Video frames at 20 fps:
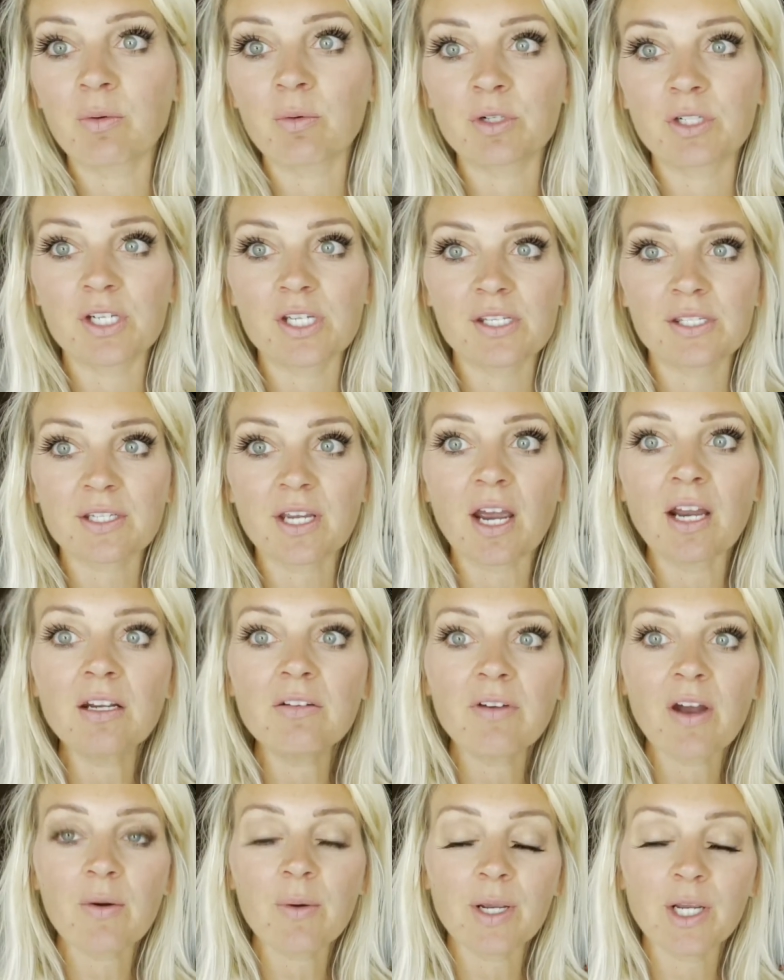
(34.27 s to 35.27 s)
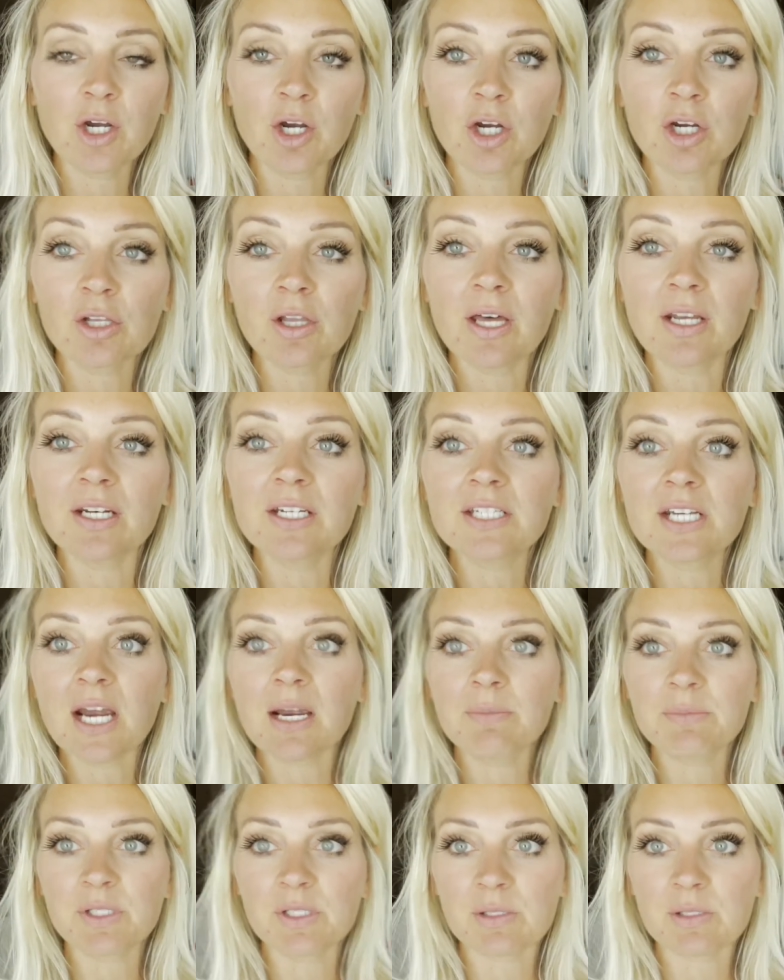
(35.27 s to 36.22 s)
which is kind of how I cook a lot of times,